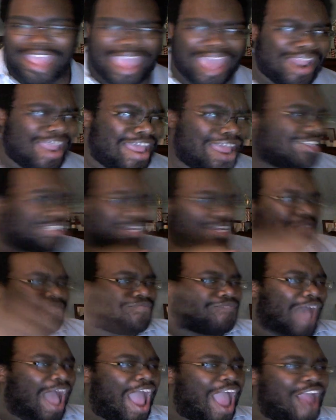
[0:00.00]
And, like, she
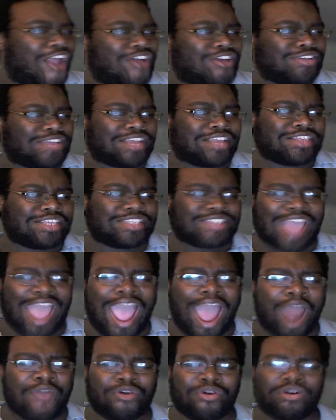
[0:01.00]
fires, like, this
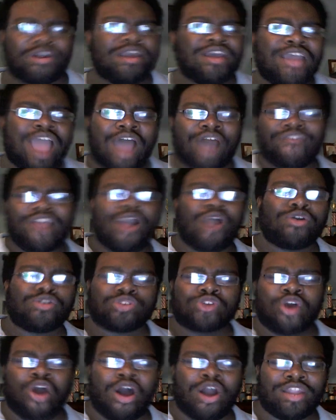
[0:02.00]
arrow. I forgot what
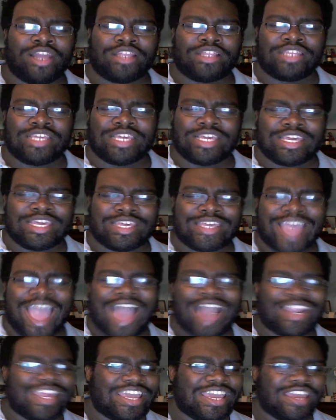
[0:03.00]
it's called. Like, the
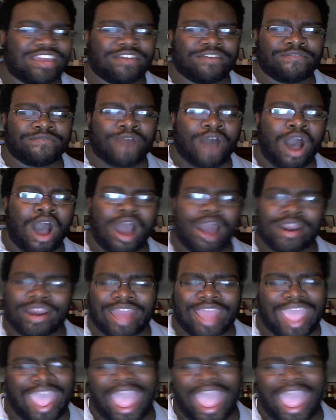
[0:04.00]
Gally Von...